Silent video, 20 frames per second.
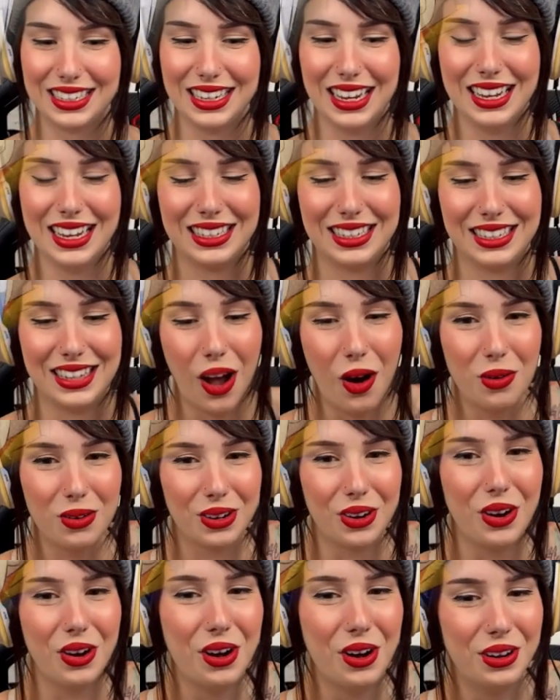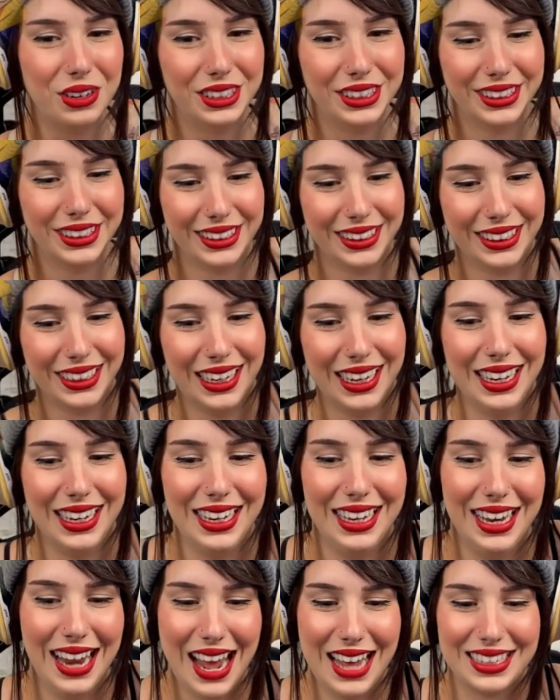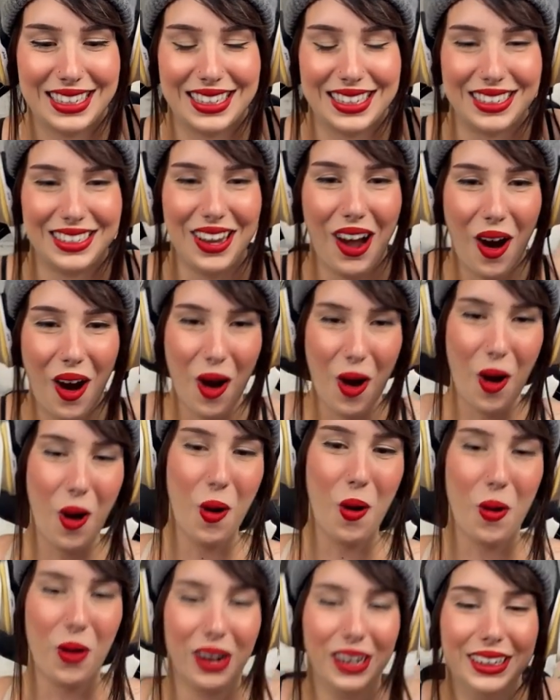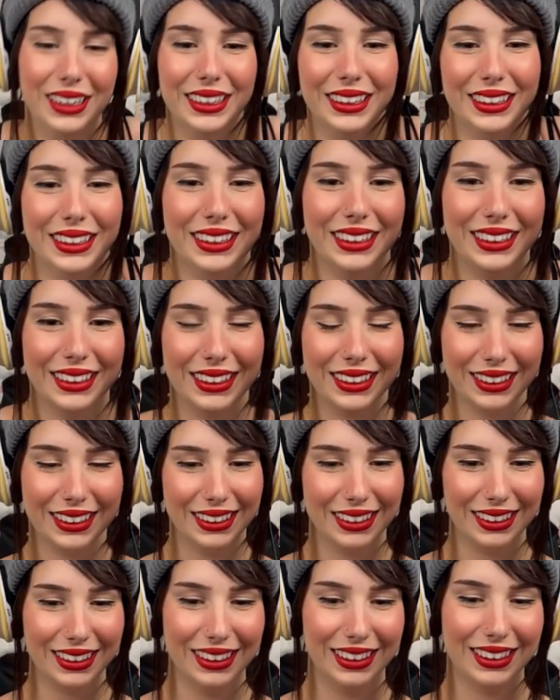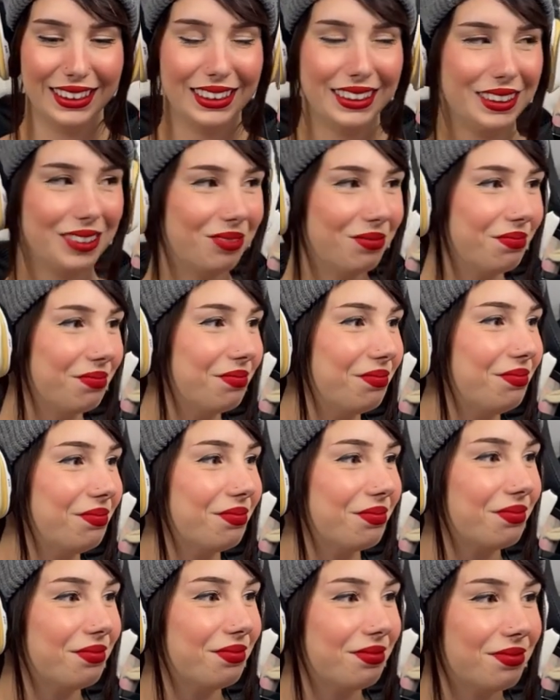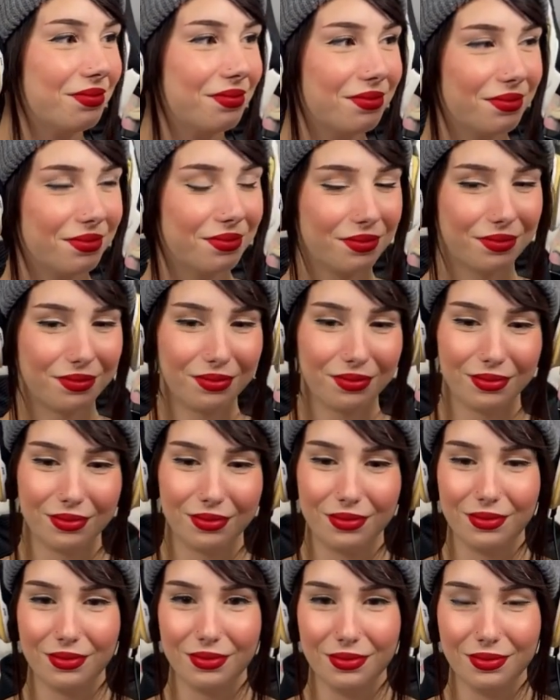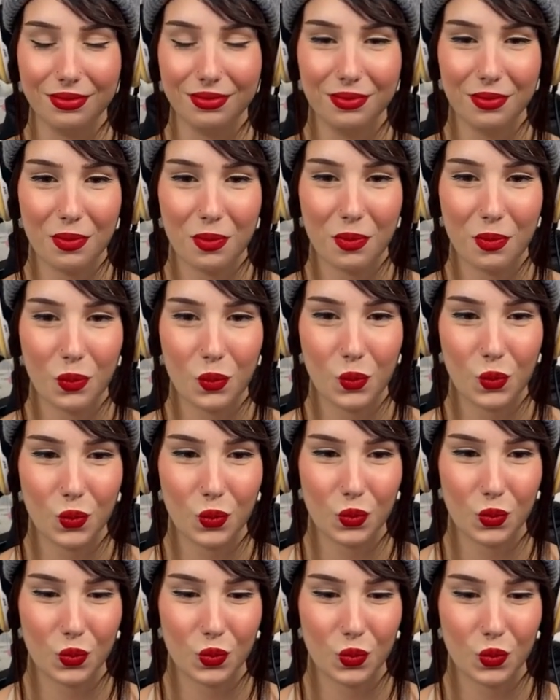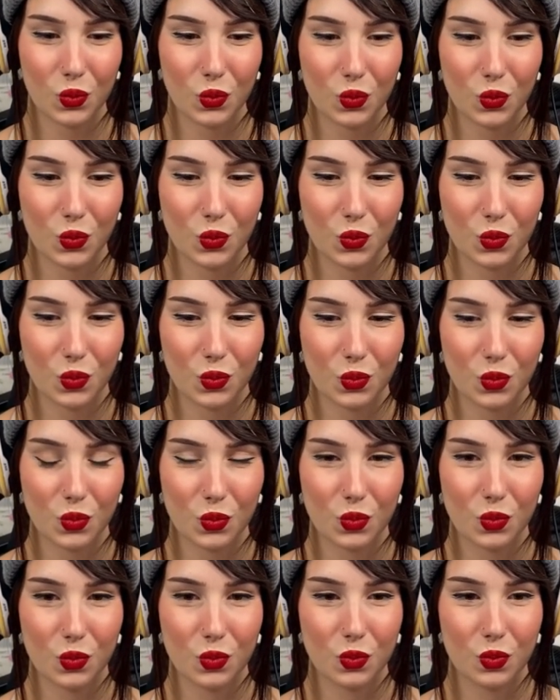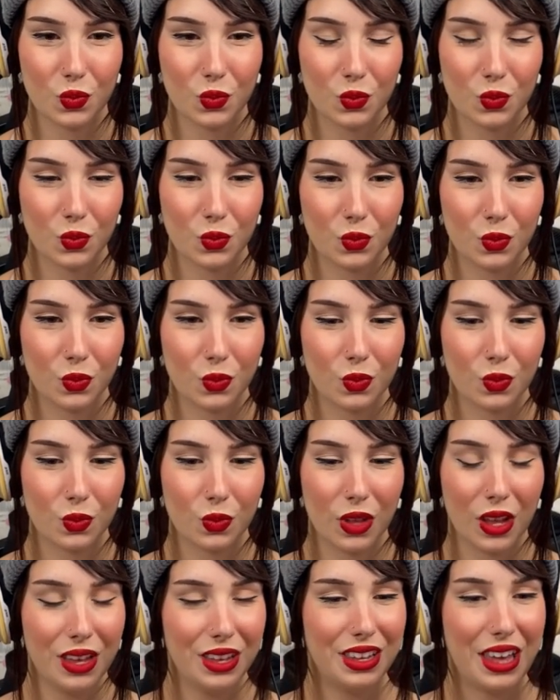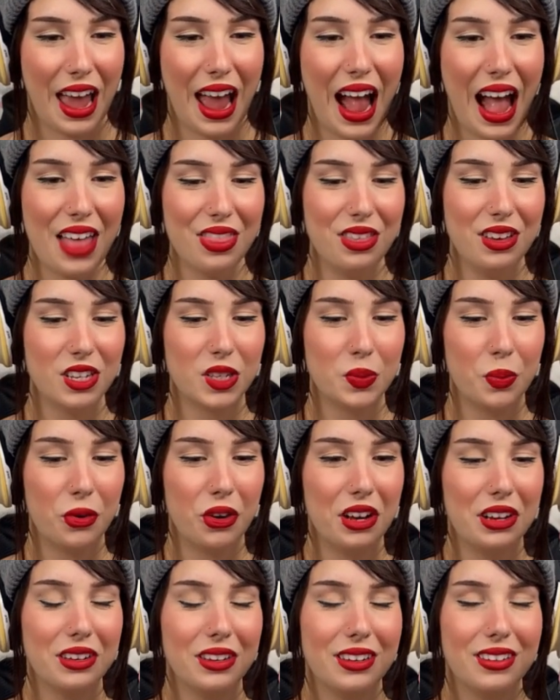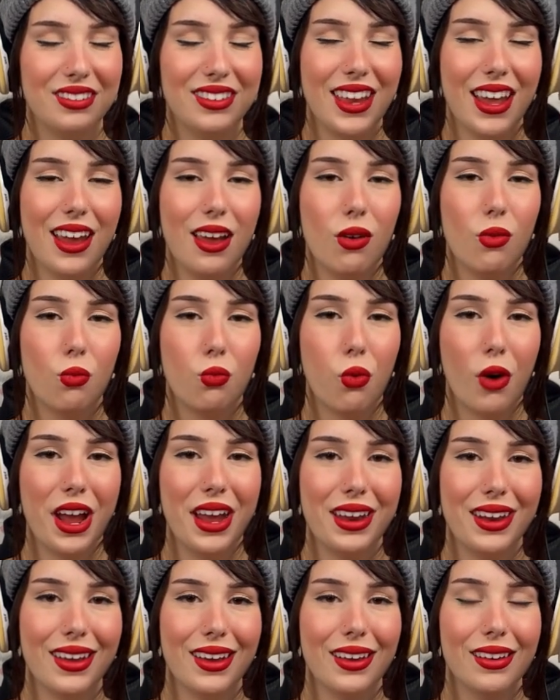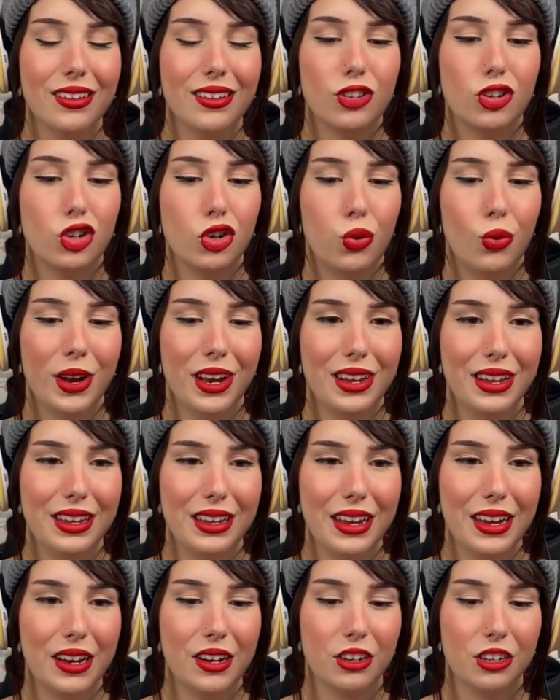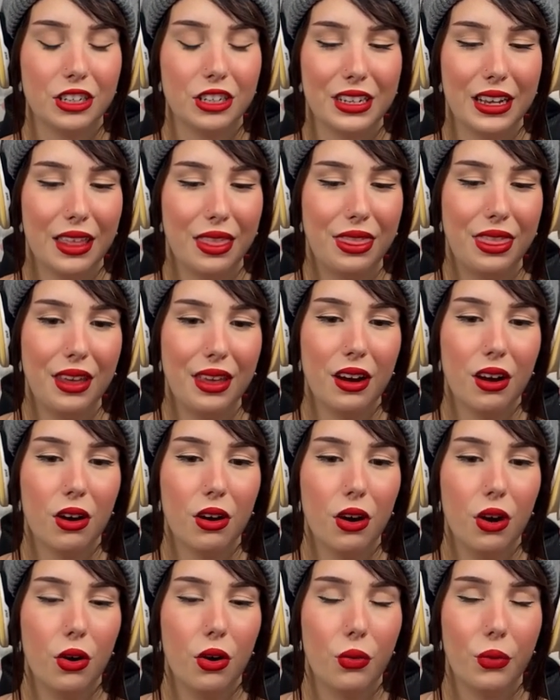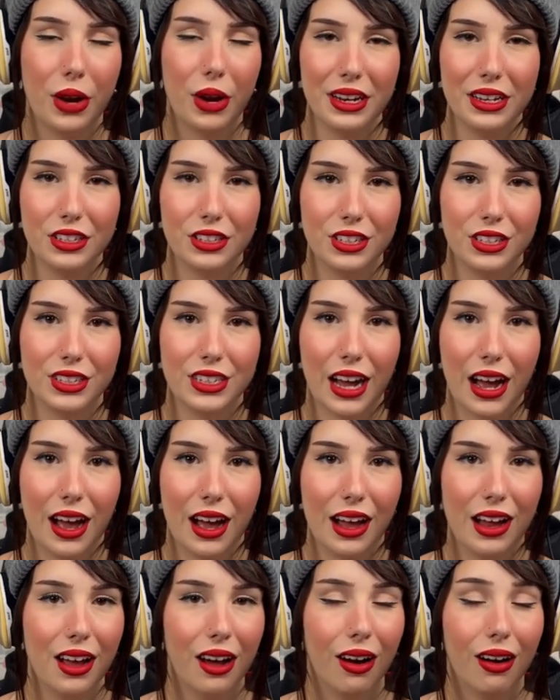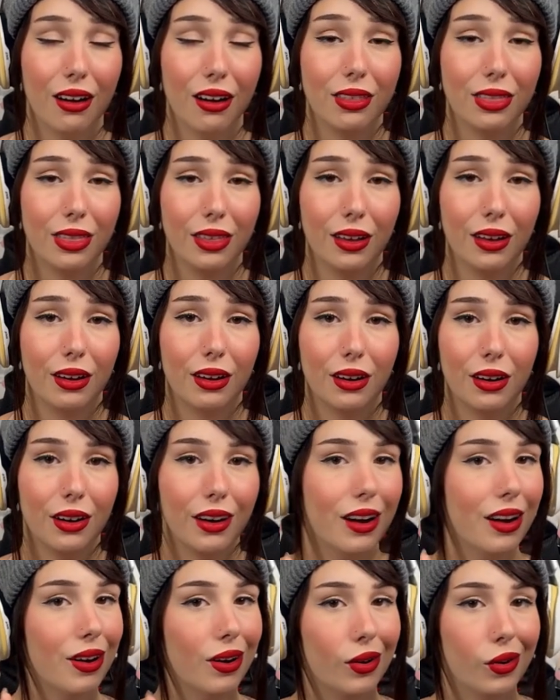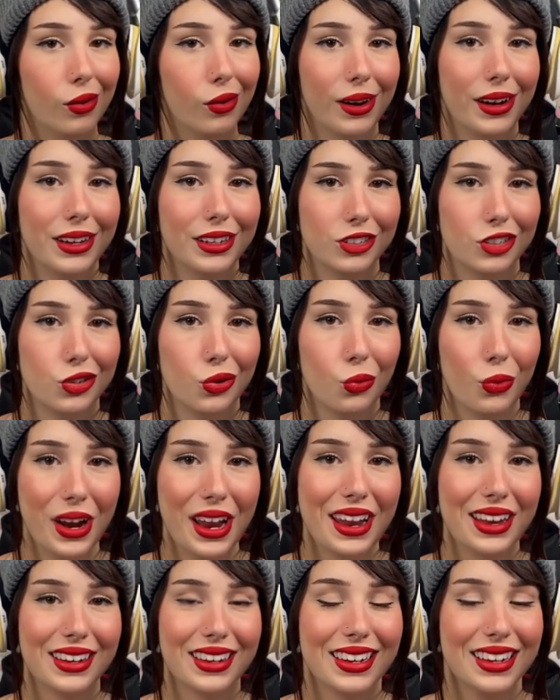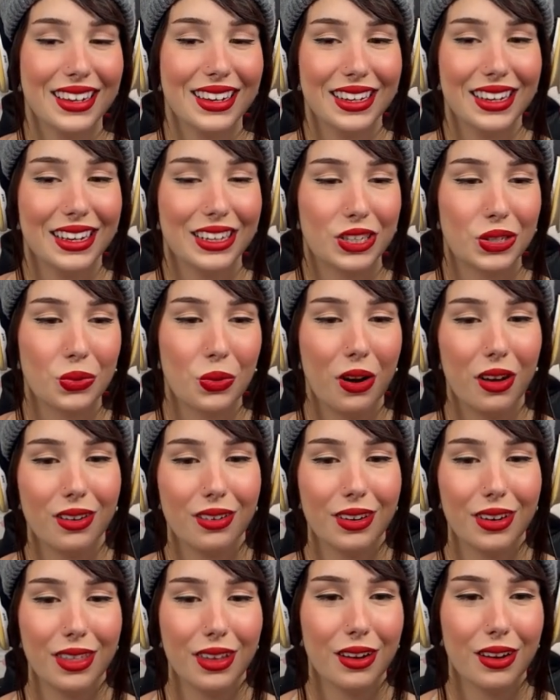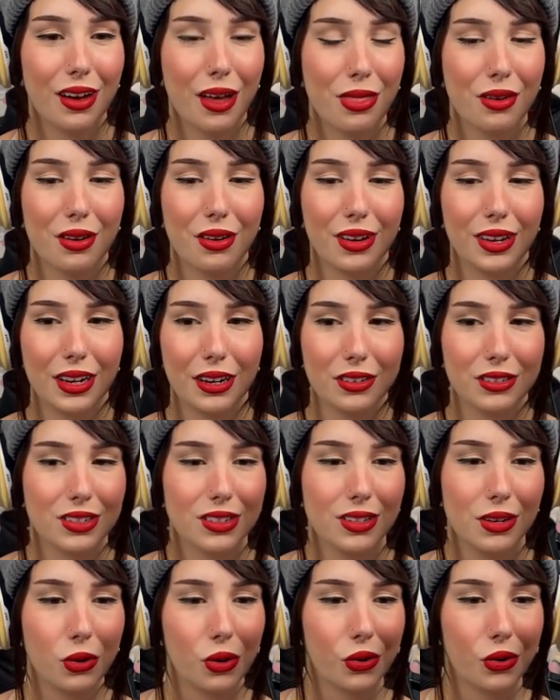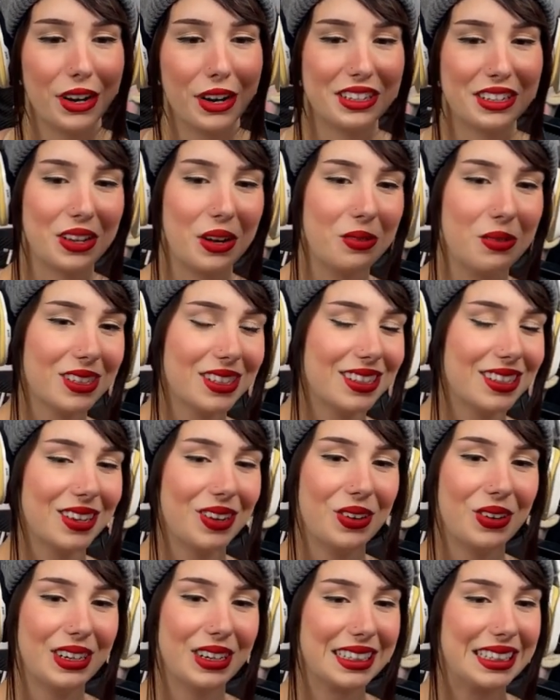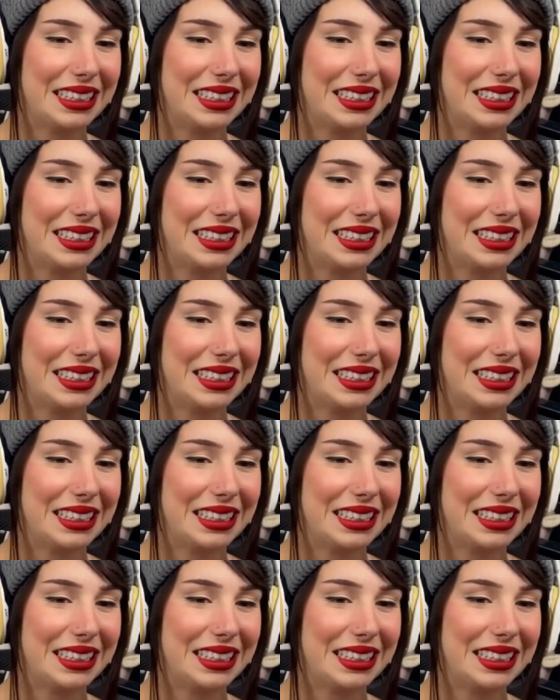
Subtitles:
is so good. Let's go. Yeah, at this point, they waited 20 years. They are ready to die, or they are ready to win. It's one or the other. There is no gray zone, so...